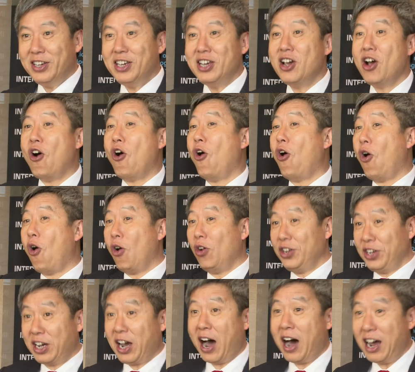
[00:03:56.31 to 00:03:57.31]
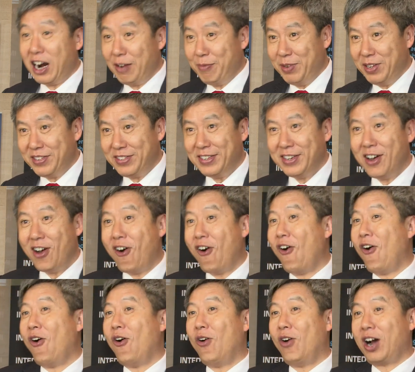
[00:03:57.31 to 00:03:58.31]
in all economies, in
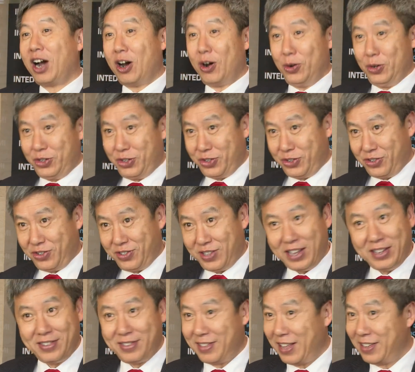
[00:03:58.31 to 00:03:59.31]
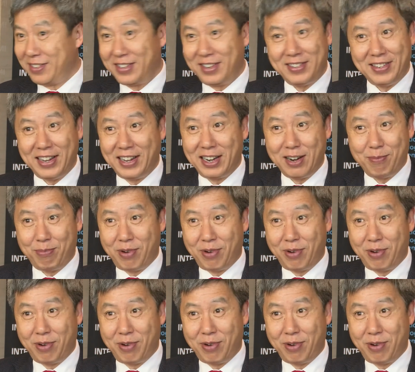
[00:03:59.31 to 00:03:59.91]
all cultures. That's the second